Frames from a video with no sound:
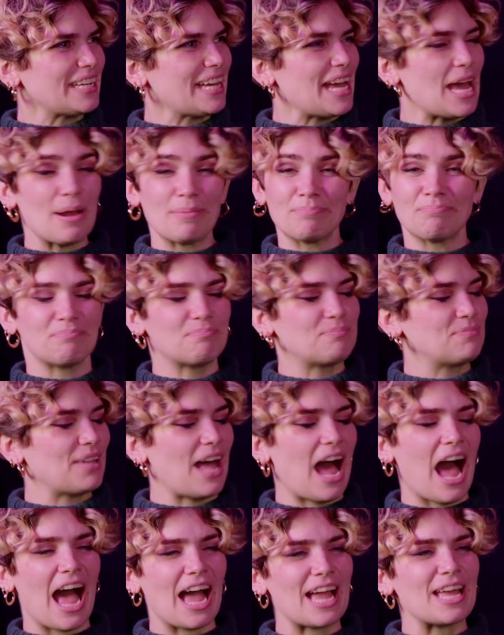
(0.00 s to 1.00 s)
And
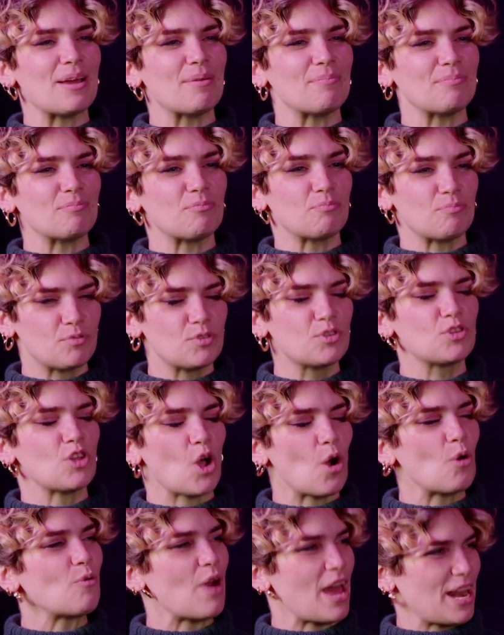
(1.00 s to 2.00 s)
I am
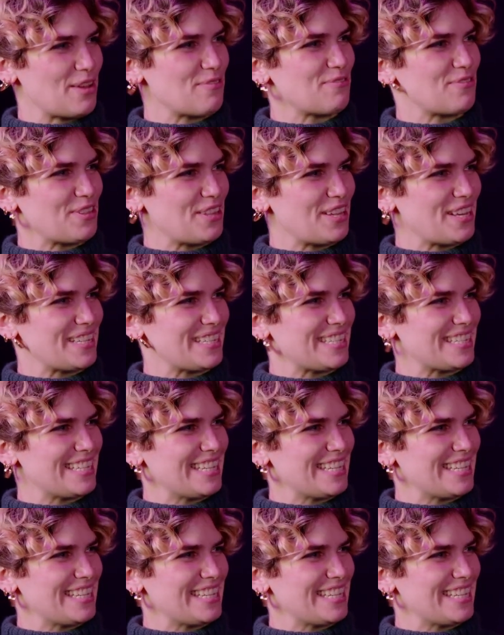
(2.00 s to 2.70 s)
so ready for this.